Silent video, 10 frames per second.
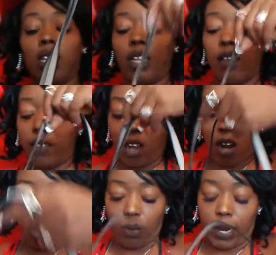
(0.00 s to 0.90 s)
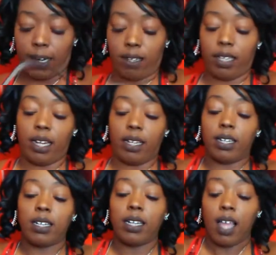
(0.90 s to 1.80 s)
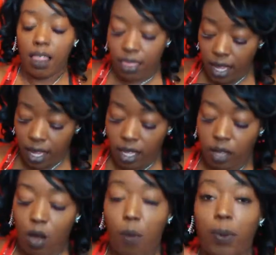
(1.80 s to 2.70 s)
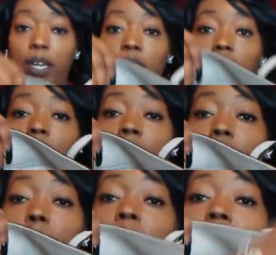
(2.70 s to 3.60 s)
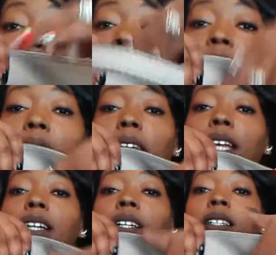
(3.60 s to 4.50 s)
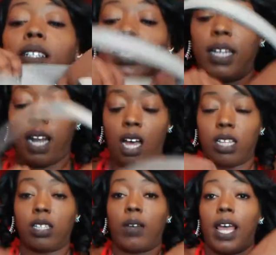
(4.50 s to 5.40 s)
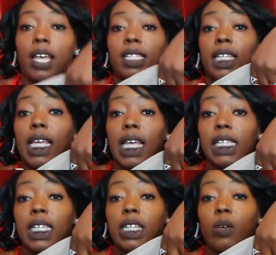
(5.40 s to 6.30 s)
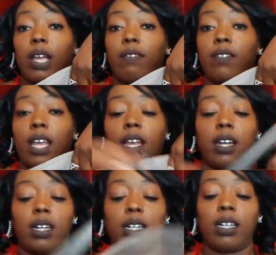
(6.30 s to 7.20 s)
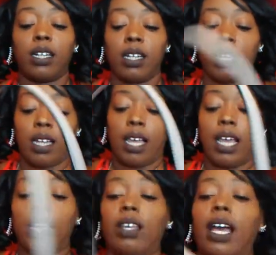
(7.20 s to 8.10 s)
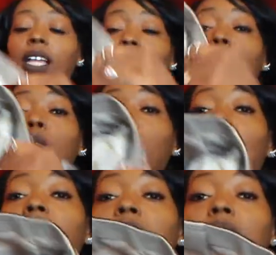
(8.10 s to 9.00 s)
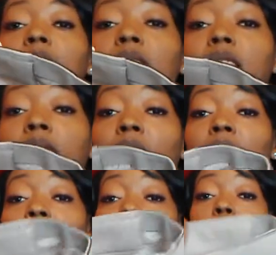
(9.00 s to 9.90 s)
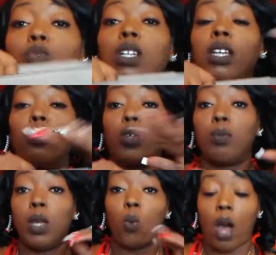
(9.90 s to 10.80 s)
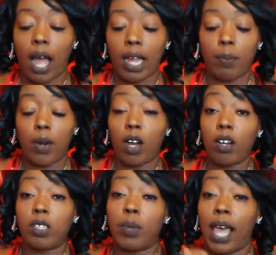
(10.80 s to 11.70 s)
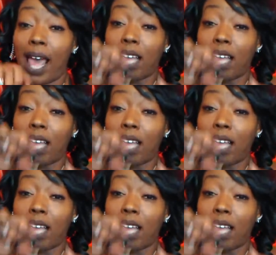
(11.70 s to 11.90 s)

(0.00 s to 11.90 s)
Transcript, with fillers: Love the hardware on there. Then you open it, you got a pocket right here that also has a Guess engraved there. And you got two pockets on this side, and it's really, roomy, wide purse, but